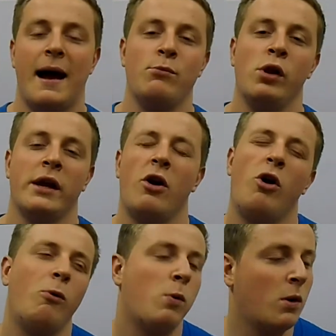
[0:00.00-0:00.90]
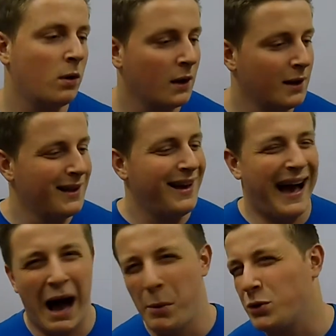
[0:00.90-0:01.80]
I'm not like, oh, well,
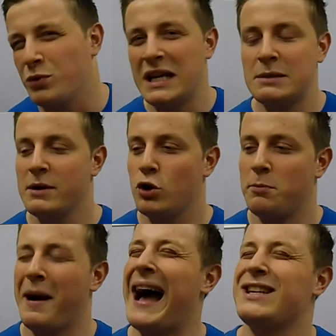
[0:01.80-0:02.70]
I was reasonably good,